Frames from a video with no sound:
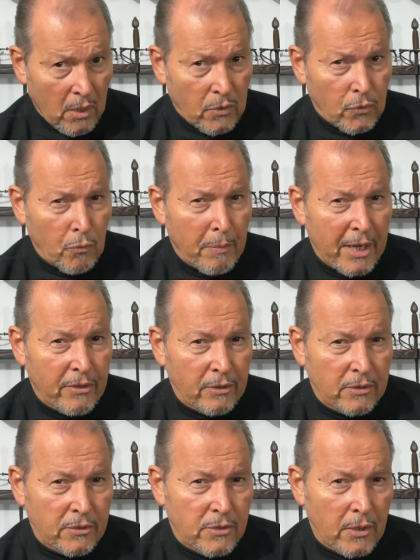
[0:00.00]
You make the
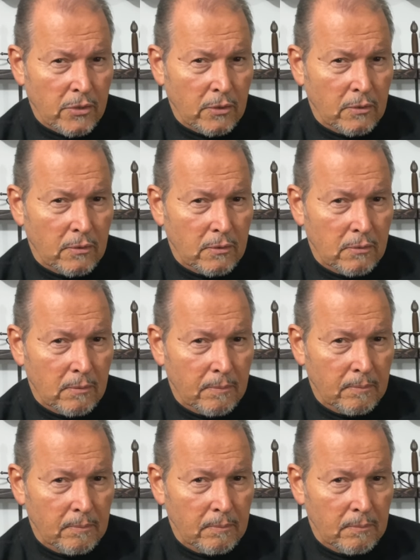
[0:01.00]
decisions.
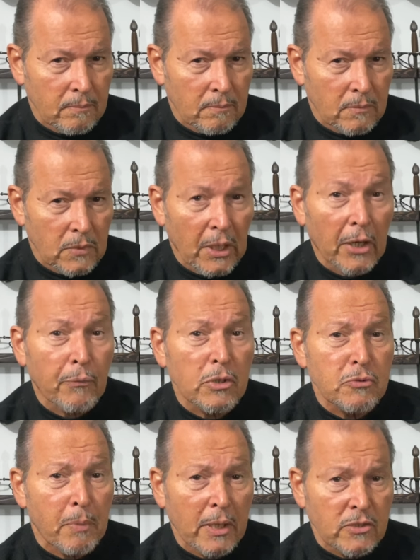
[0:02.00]
Take
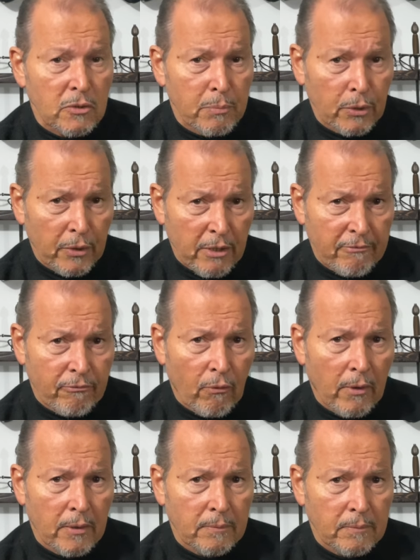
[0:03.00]
responsibility for it.